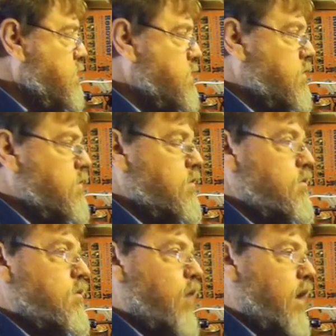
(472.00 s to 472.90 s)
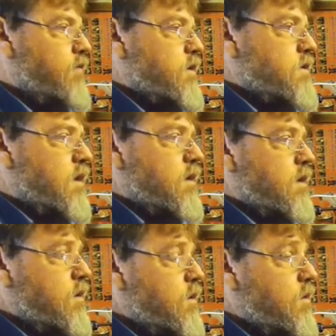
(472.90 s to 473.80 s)
So what I've
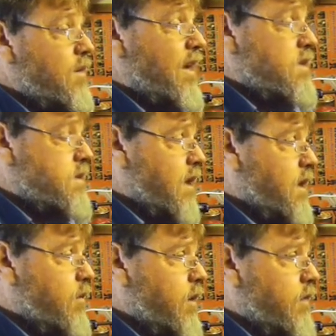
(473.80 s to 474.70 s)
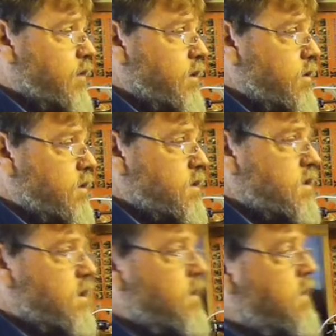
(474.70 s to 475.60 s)
decided to do exactly what I've done on this
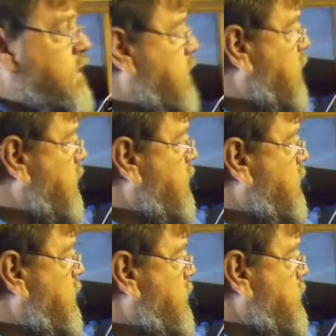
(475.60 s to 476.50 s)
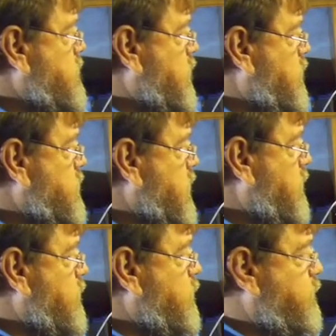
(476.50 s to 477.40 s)
gun. So
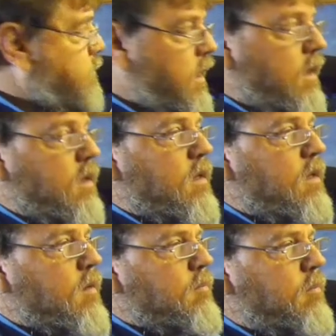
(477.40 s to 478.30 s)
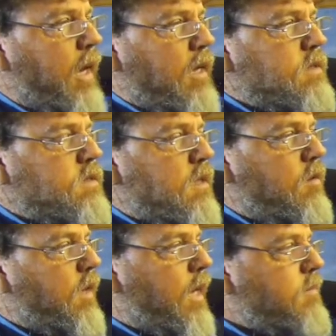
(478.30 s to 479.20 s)
also balance the
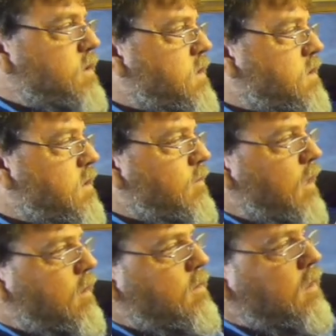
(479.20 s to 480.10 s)
whole hammer system out,